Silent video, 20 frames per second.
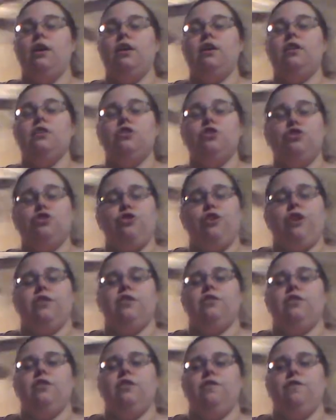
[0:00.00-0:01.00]

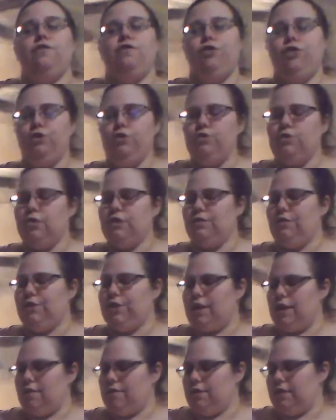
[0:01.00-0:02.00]
constructive, useful
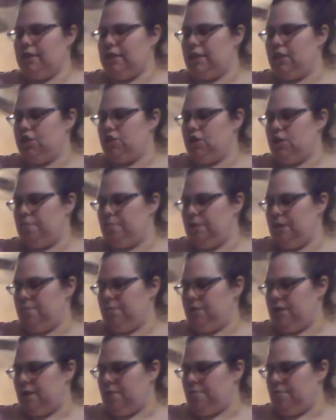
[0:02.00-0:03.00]
conversation that people
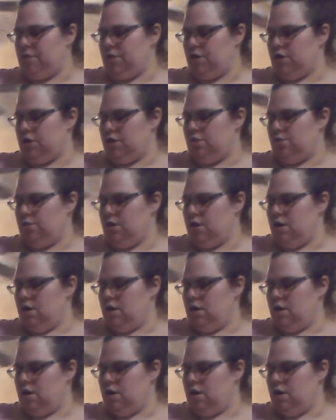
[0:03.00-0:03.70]
have below